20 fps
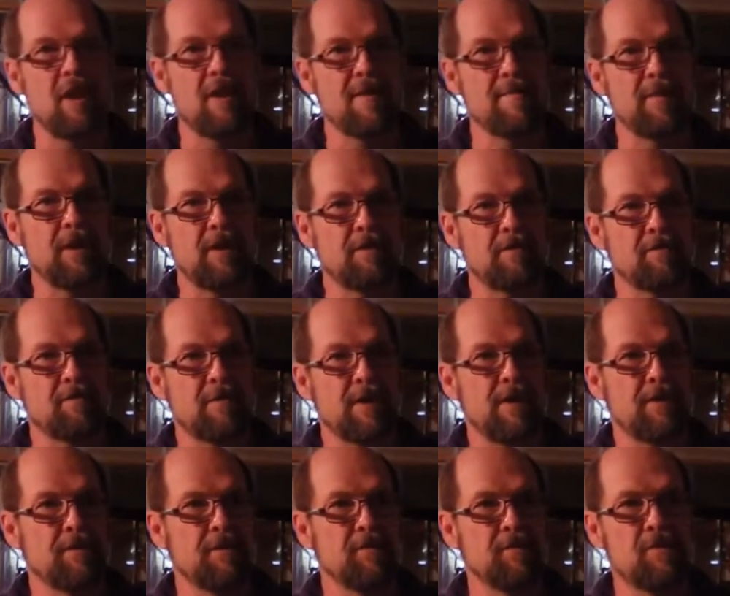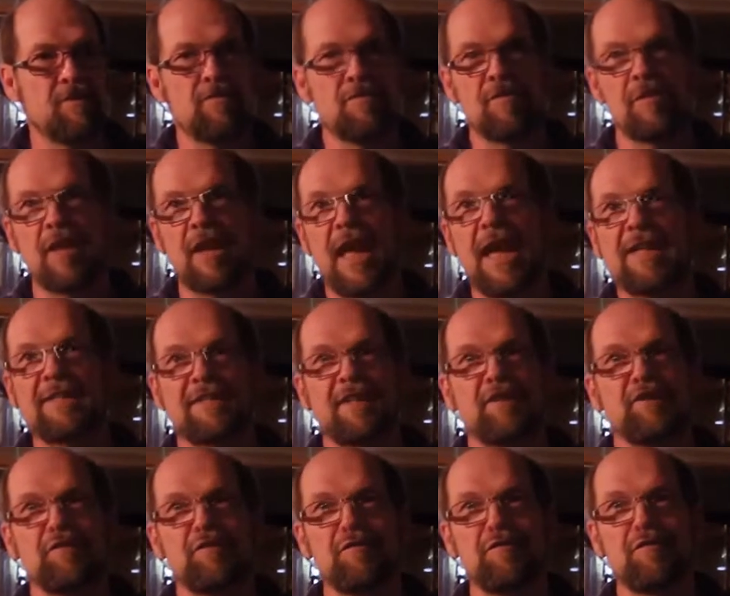car makers around the turn of the last
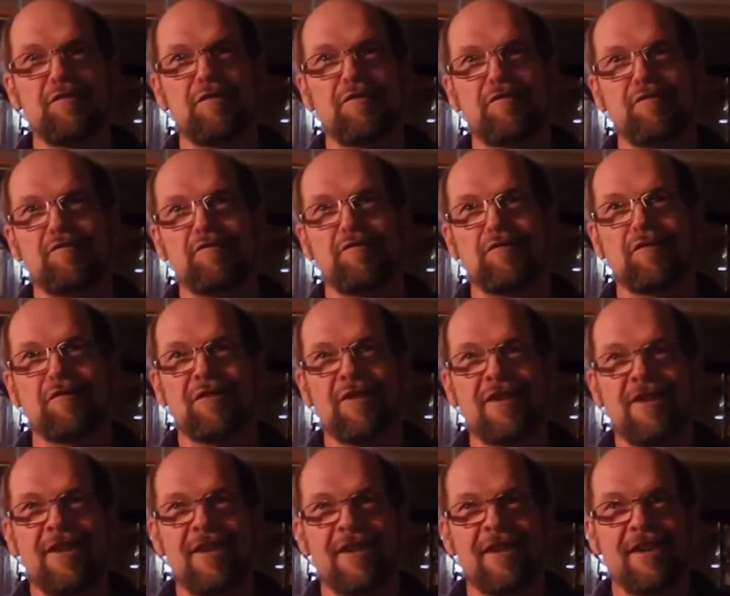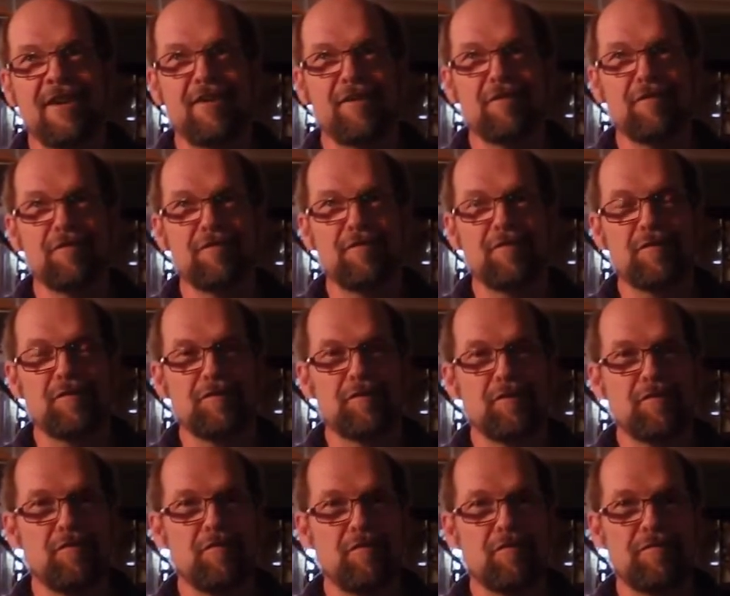century through the first
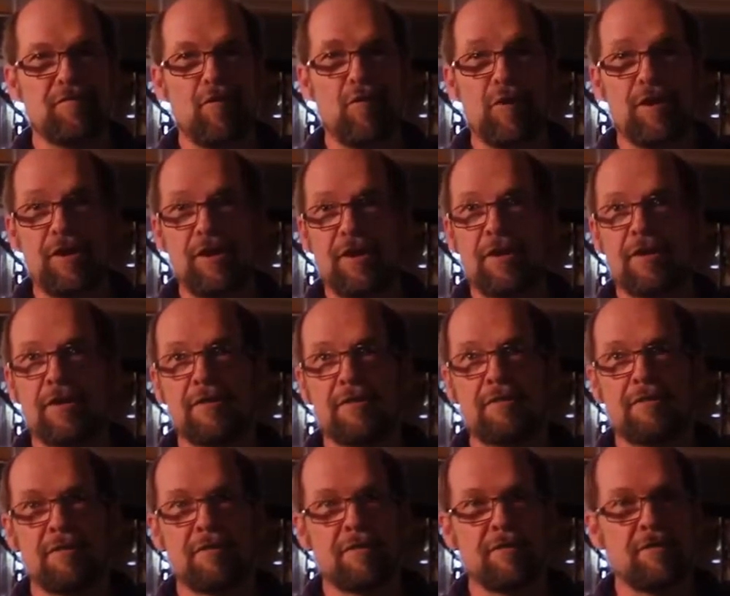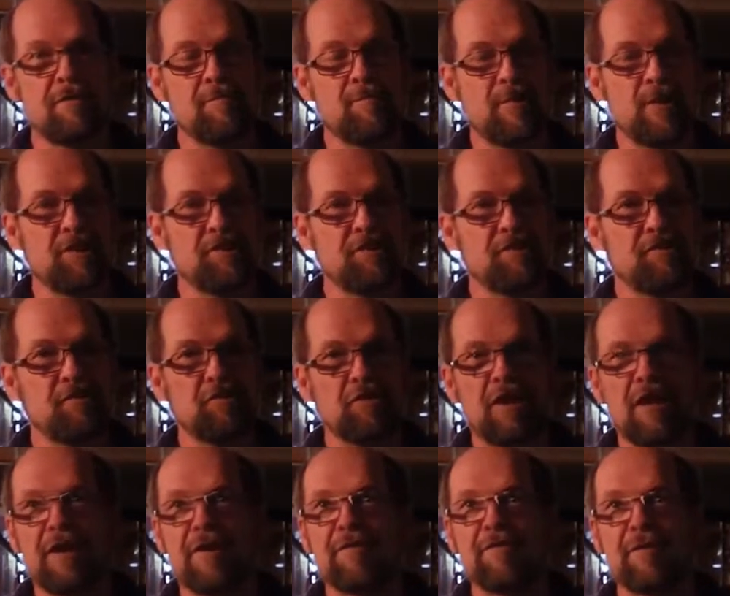30 or 40 years until the Depression took
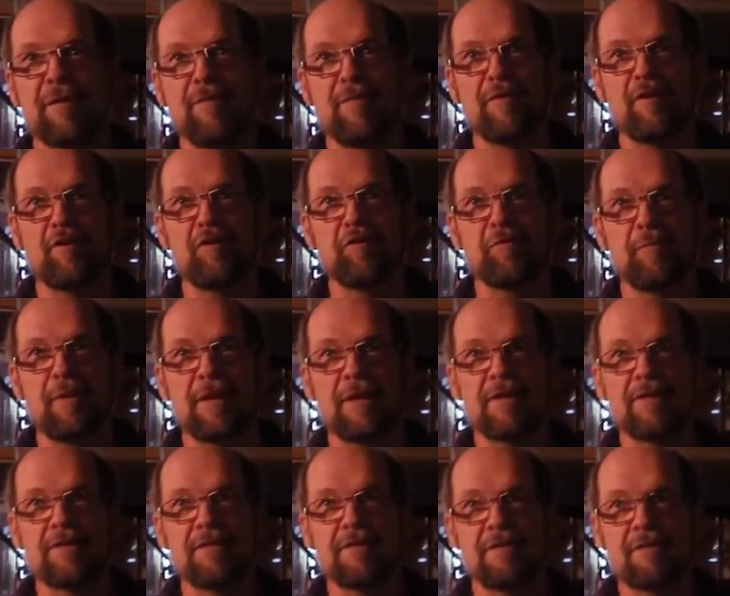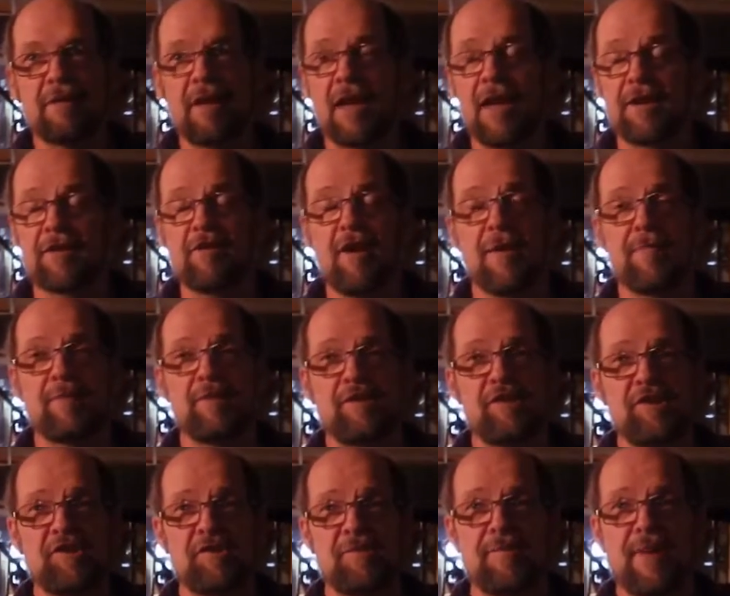care of some of those places, and a lot of
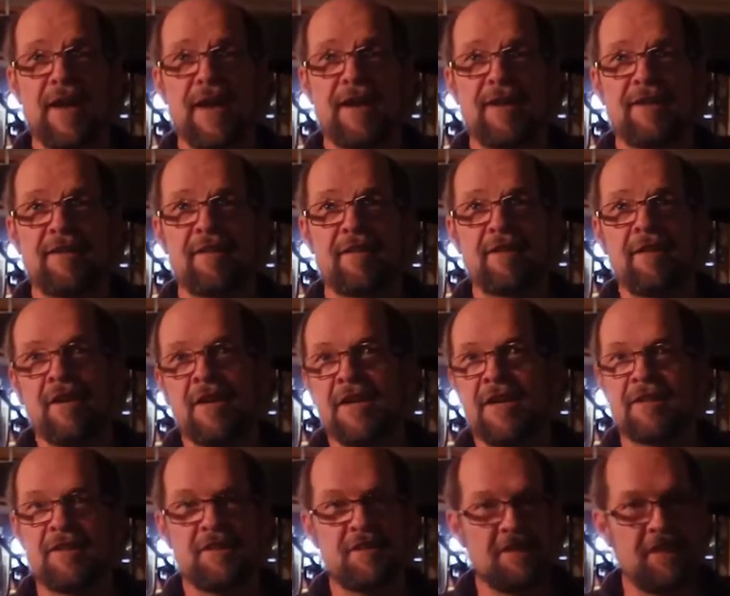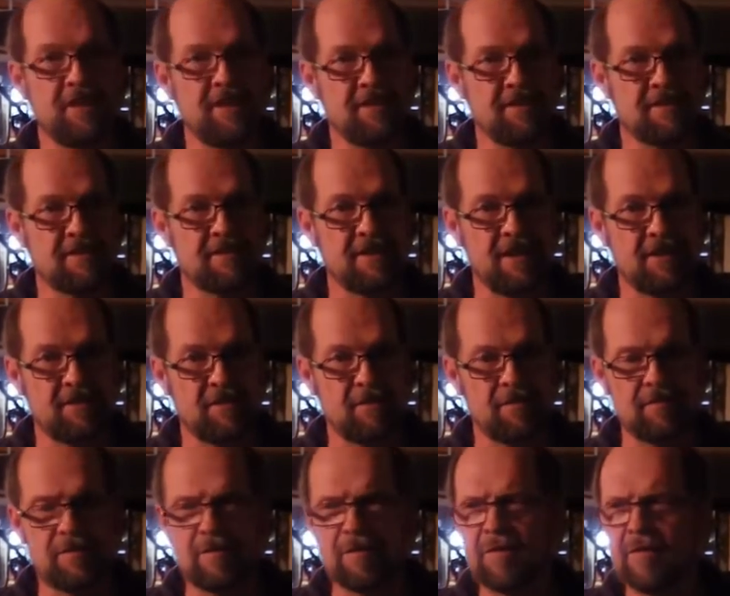competition back in the teens,
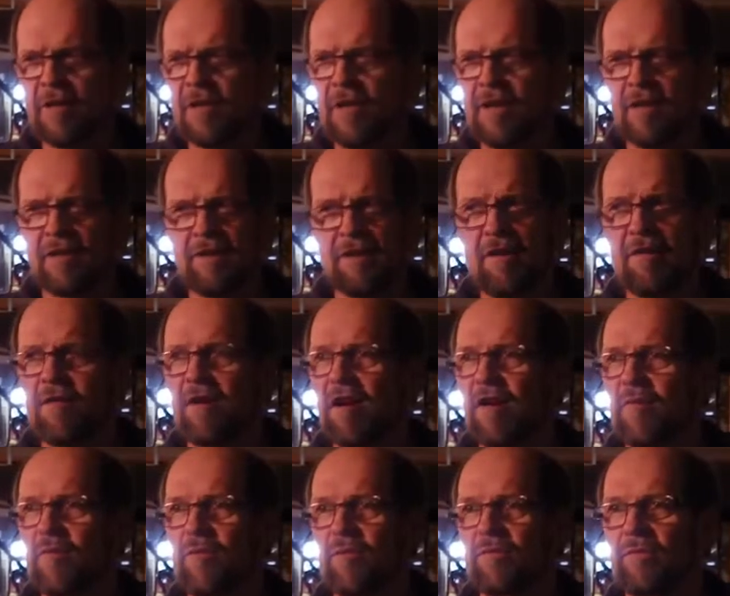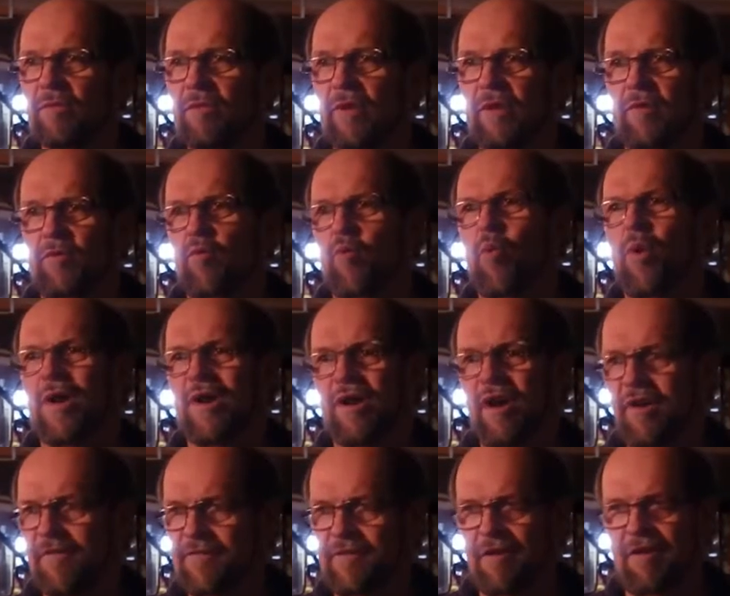etc. So there are like
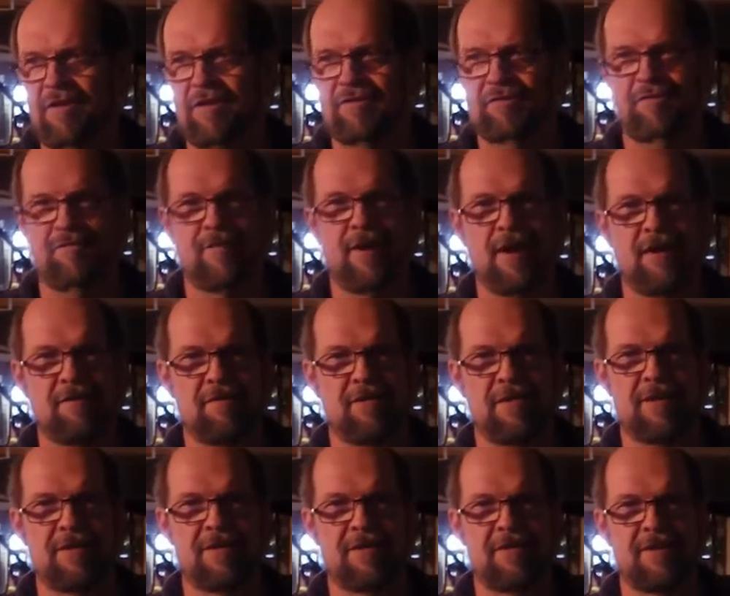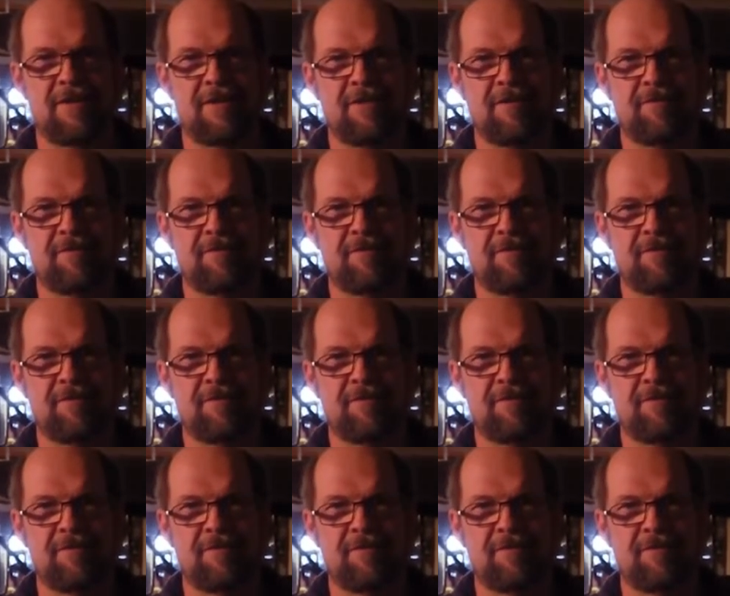one-off cars around that